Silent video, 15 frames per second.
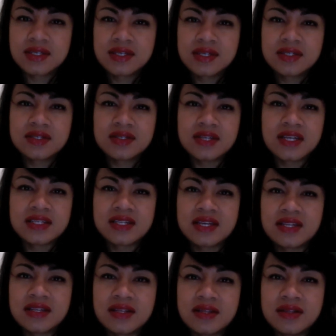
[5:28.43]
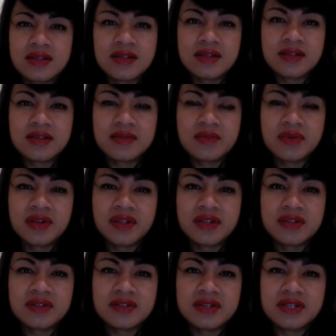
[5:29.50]
So that's like the one of the
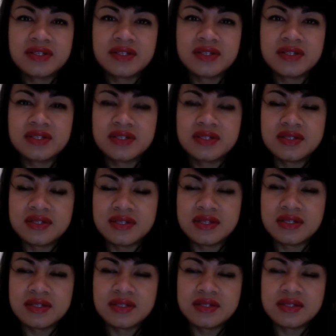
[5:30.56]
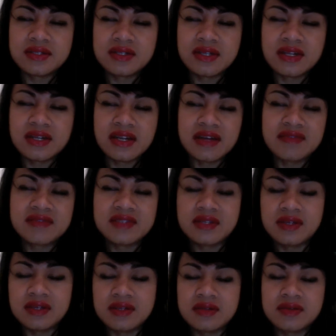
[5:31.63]
transitions that I've
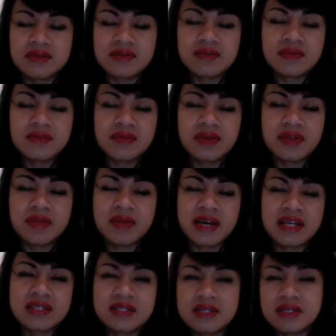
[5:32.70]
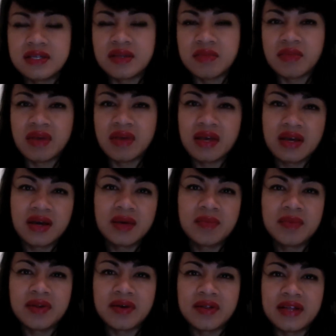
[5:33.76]
seen with passing and makeup
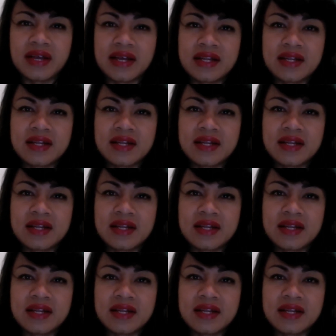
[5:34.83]
and all that.